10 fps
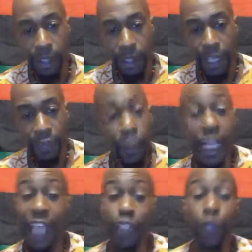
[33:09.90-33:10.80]
If you're
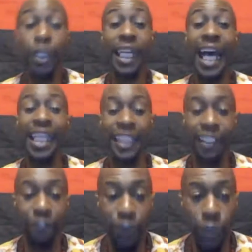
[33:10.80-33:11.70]
not utilizing
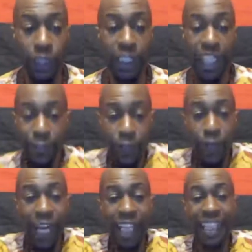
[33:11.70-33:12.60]
force, if you
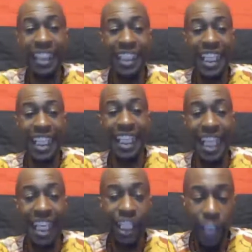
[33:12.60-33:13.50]
don't understand
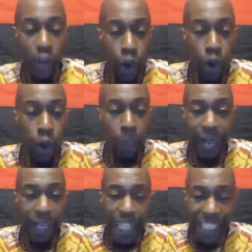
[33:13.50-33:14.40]
that the whole power, he